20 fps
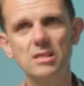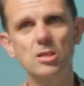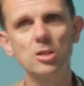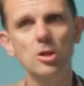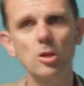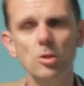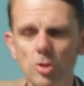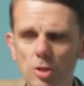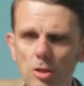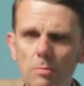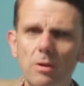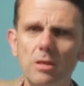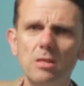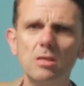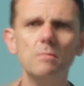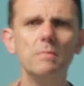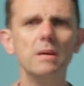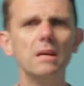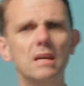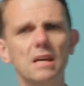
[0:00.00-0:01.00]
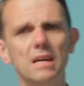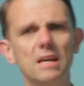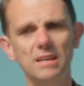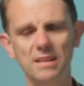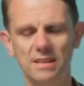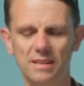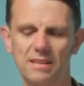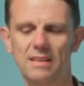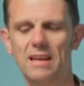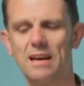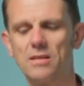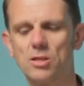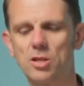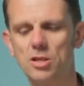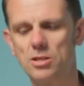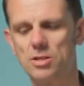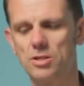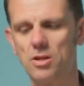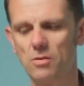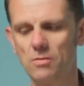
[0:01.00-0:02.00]
It's customary to begin
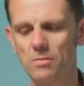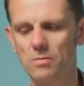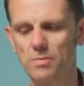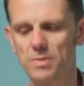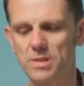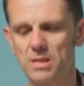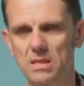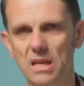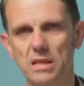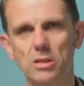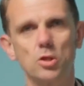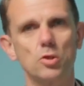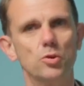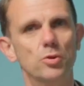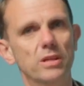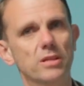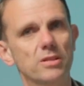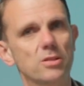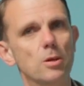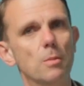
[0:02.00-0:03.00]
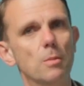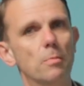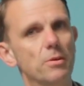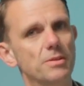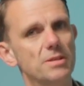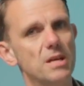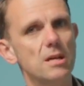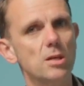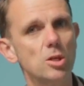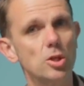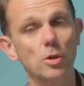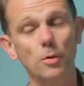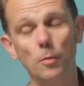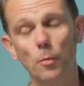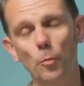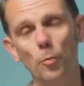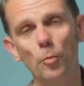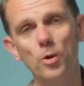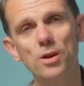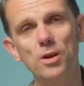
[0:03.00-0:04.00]
lectures on statutory
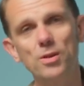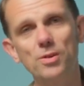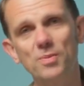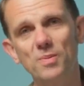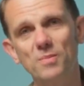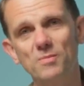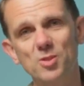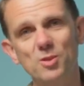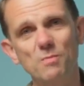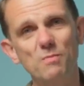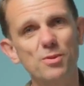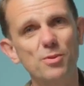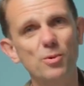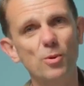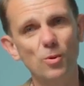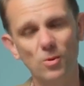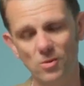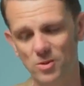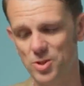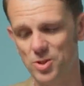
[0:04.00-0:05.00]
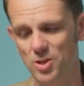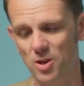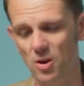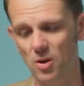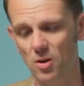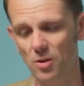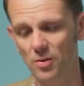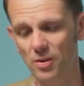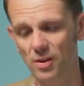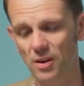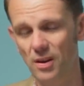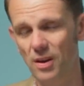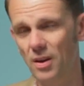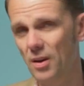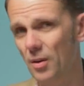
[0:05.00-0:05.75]
interpretation with some thoughts on,